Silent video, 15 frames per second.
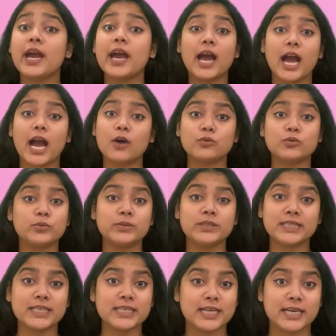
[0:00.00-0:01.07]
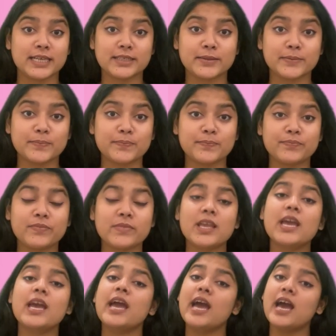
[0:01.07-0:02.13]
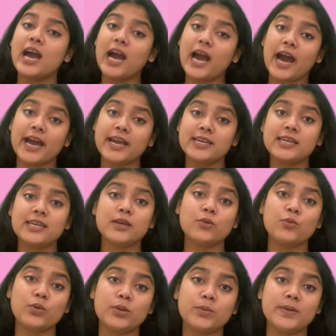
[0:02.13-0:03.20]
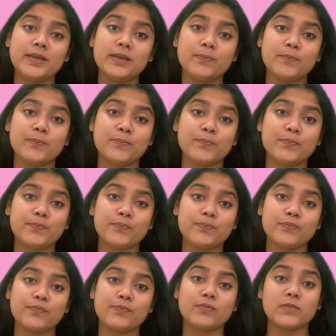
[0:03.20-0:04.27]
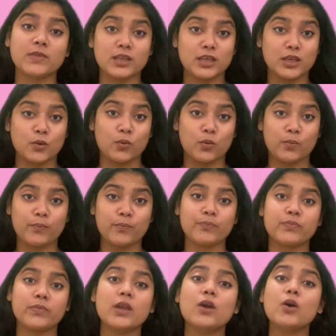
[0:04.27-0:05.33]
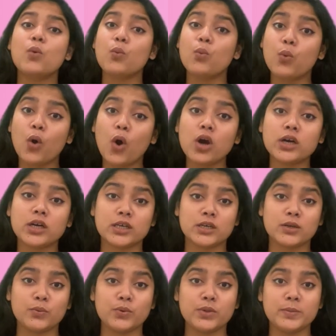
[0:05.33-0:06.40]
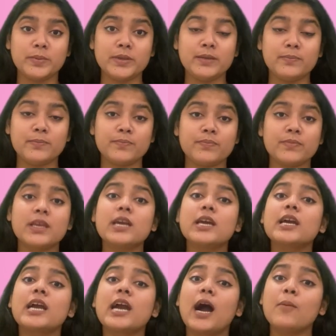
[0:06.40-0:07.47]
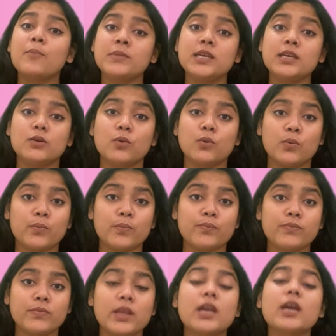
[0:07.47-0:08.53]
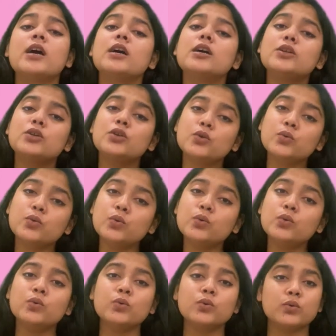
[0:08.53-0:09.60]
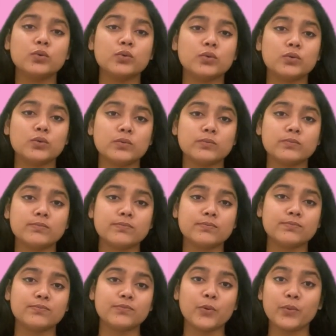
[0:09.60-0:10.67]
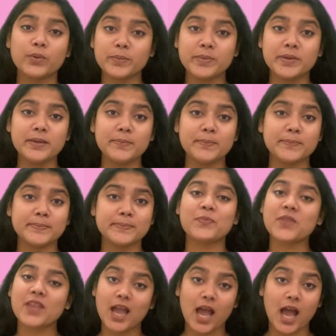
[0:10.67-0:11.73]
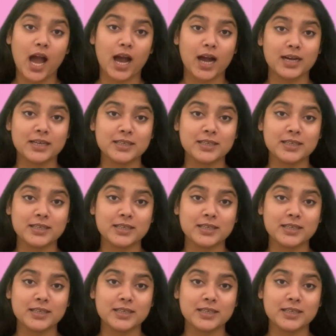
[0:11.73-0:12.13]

How do we say that? I will be yo. Walk will be camino. To will be a.